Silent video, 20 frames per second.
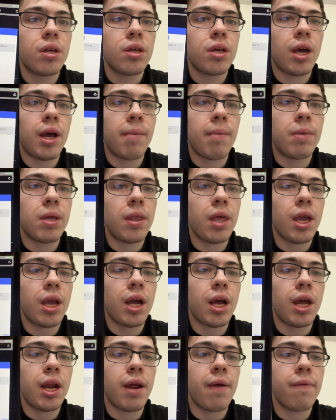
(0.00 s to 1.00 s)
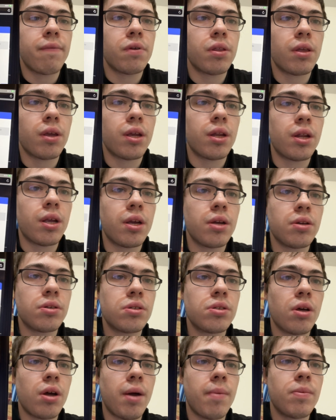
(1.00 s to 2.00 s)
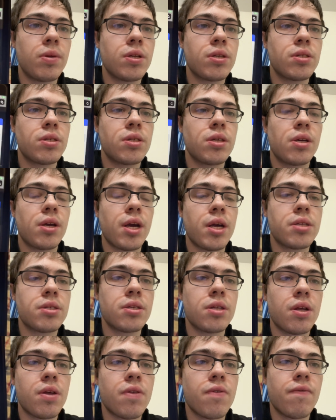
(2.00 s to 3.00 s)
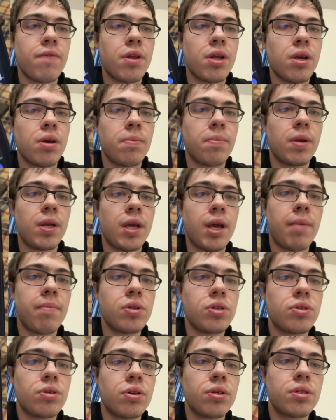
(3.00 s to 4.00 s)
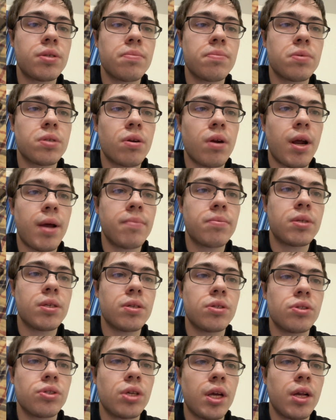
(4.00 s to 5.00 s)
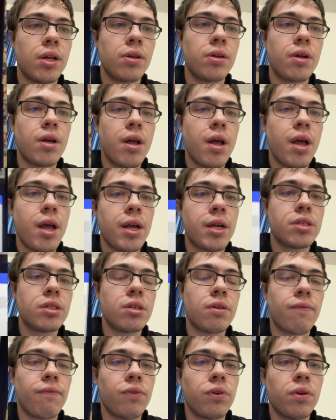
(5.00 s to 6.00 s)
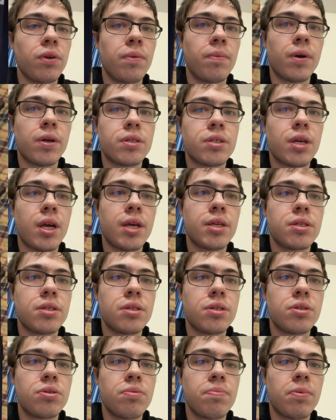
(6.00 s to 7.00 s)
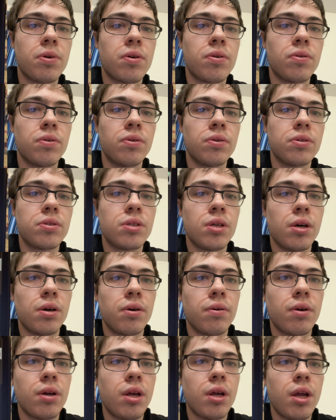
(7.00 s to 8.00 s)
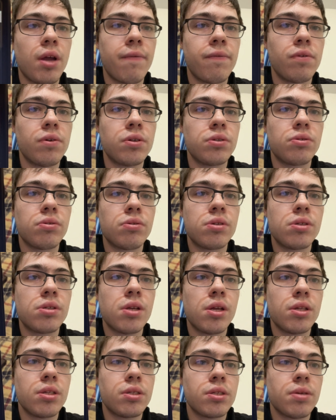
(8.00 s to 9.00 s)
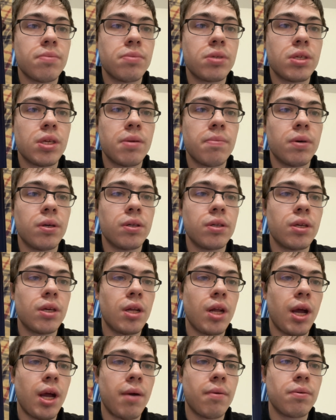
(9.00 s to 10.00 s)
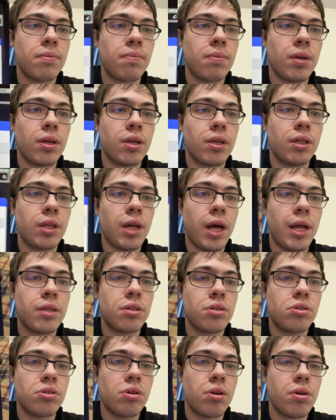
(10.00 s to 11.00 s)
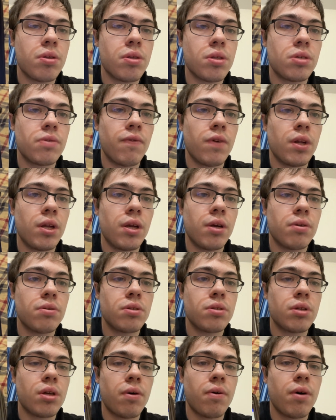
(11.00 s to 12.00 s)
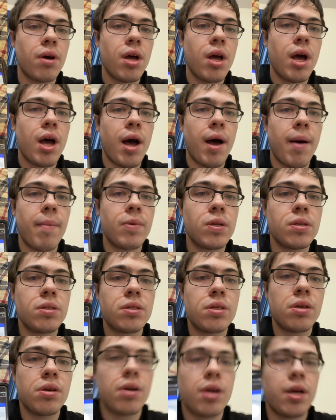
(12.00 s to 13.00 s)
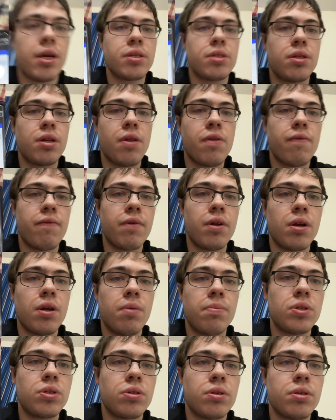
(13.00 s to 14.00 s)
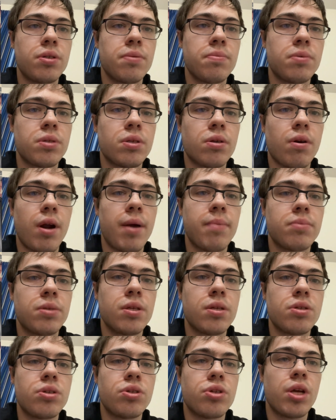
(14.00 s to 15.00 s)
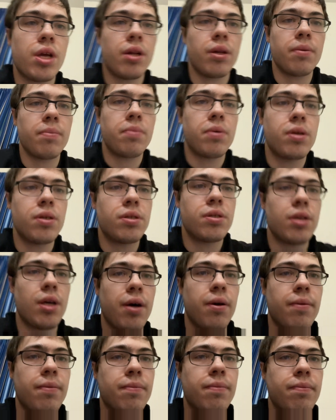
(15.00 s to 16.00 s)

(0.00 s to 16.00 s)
I mean, they got everything in here. So I'm going to see you guys in another video. But yeah, be sure to subscribe to the channel because this fully works, guys, and it's super cool. So if you're interested in SimCity BuildIt, I would be glad to show you this video. So I'm going to see you guys in another video. Be sure to subscribe to the channel and peace out.